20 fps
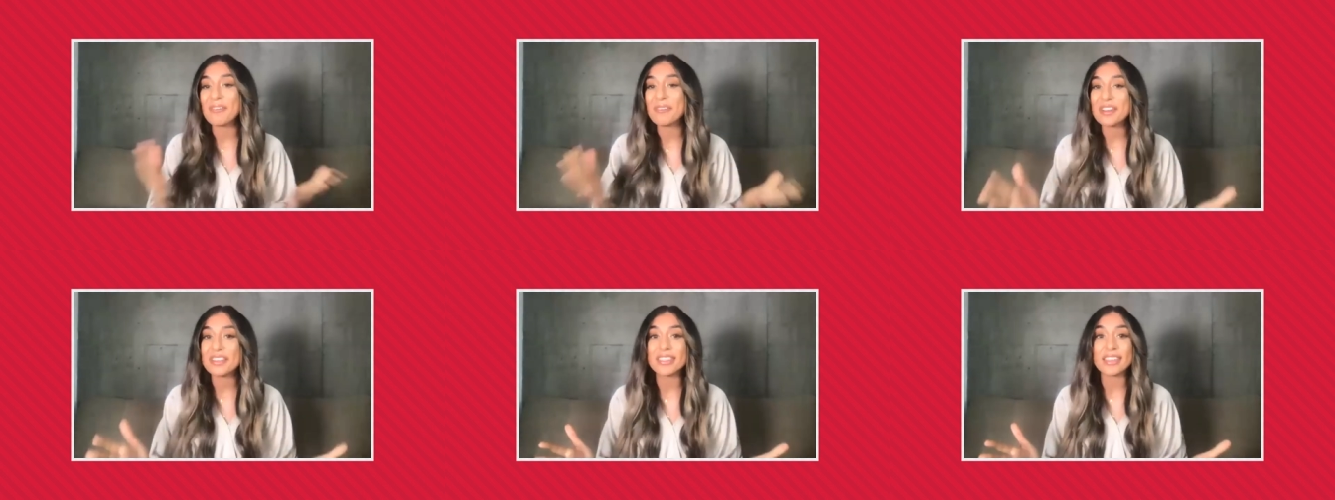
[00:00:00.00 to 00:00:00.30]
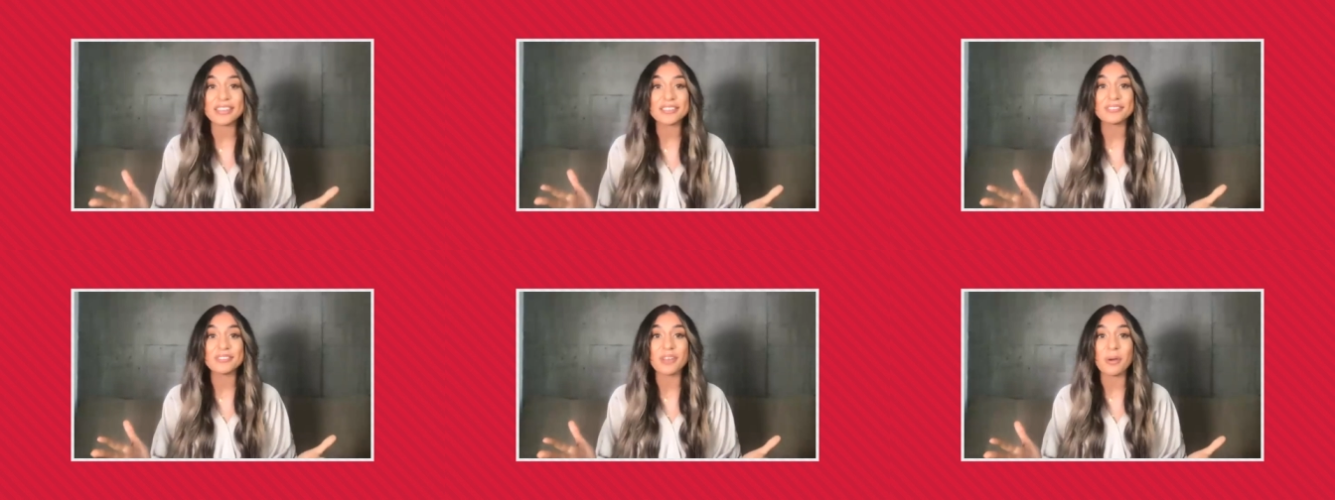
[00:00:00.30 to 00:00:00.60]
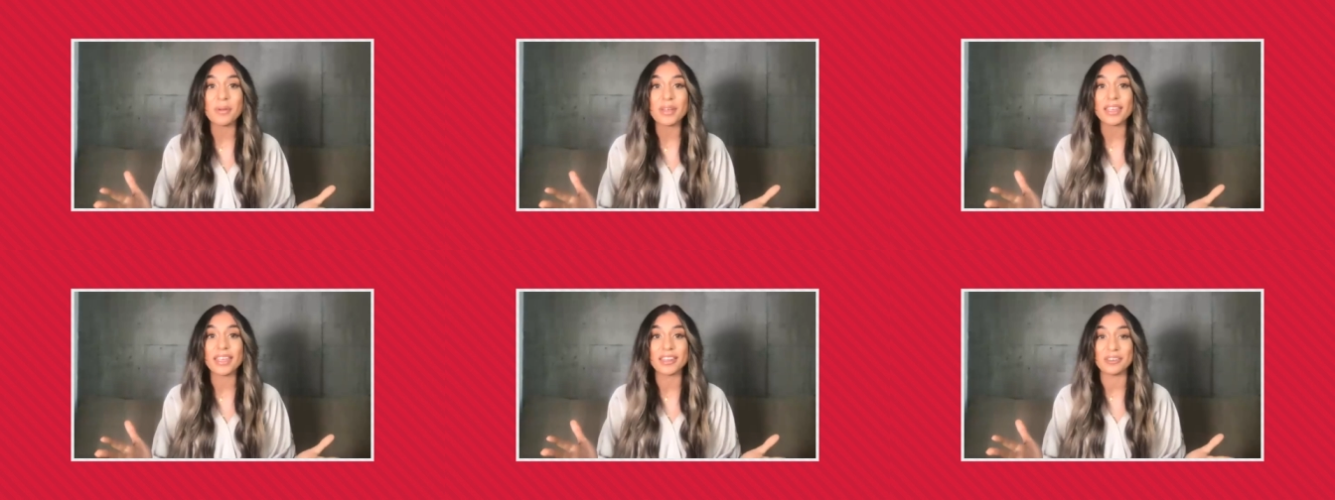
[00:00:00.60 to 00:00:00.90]
are things
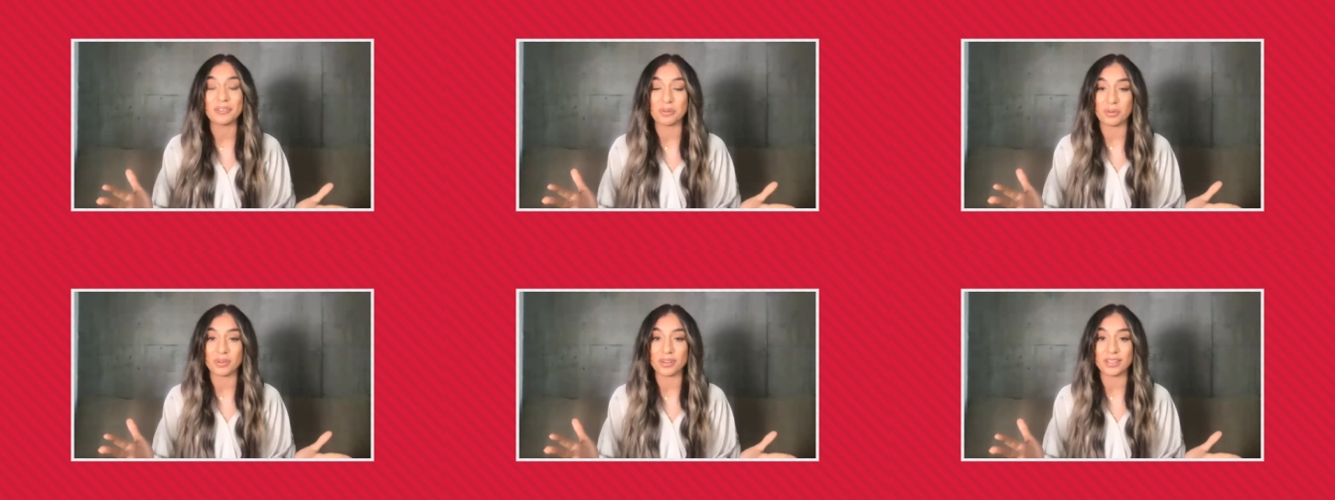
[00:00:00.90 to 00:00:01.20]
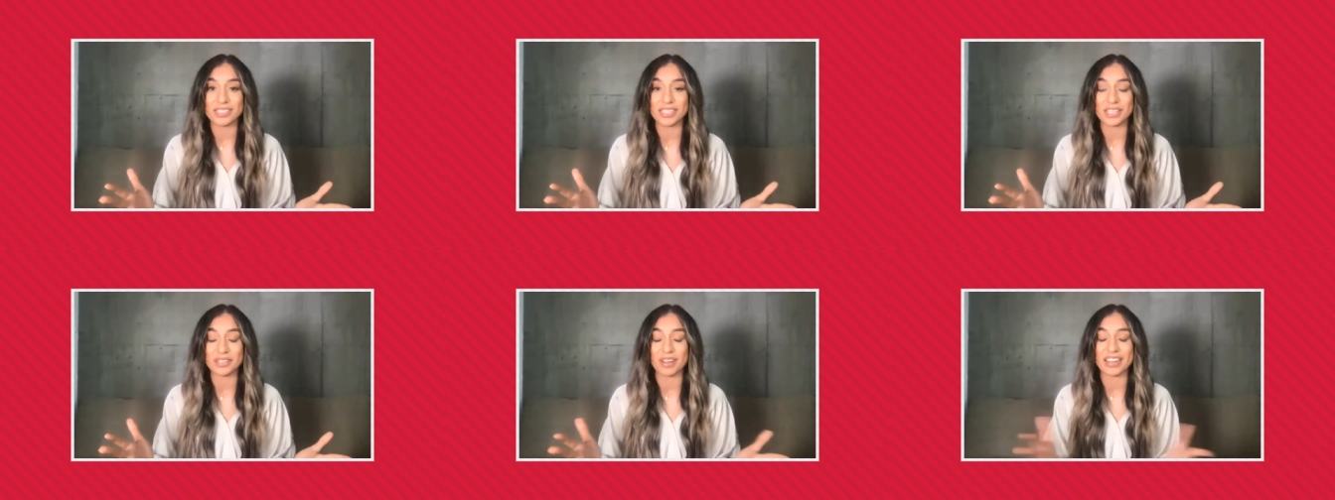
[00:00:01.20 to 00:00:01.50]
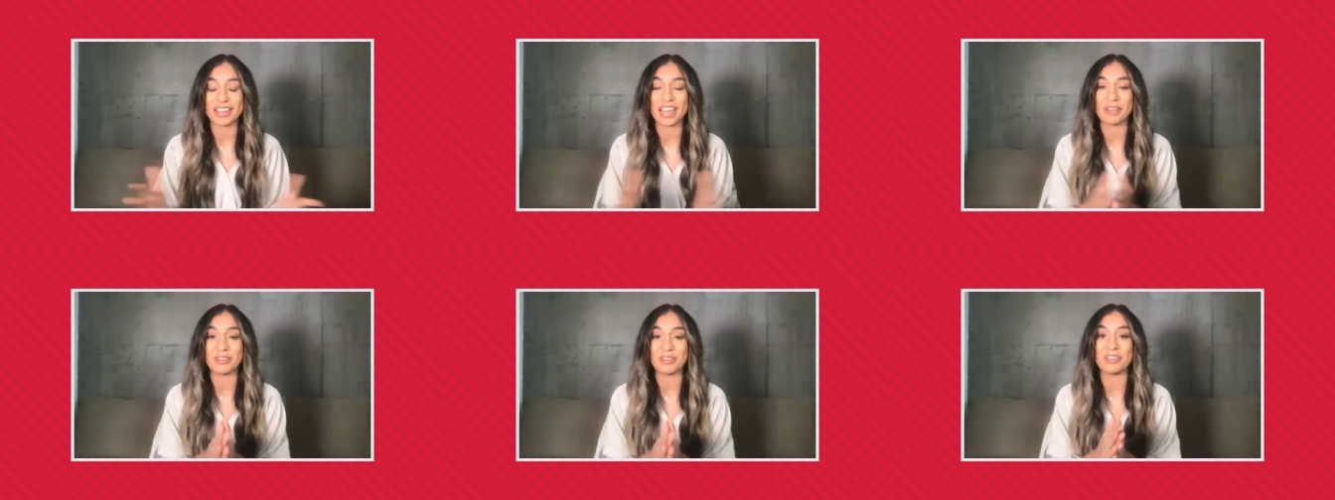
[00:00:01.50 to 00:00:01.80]
going in quarantine
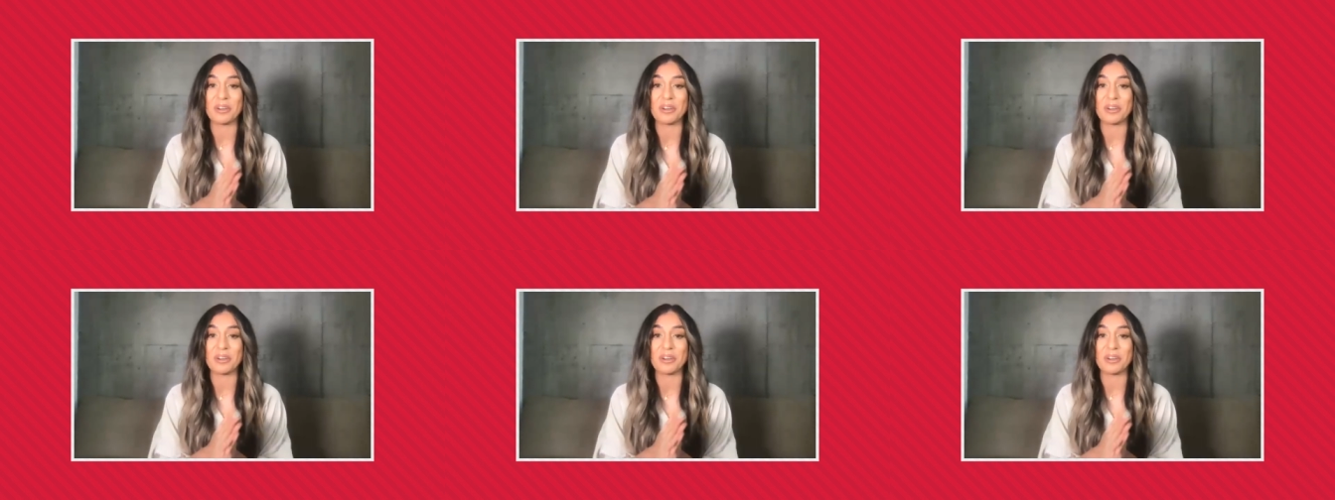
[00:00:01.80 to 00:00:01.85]
right now?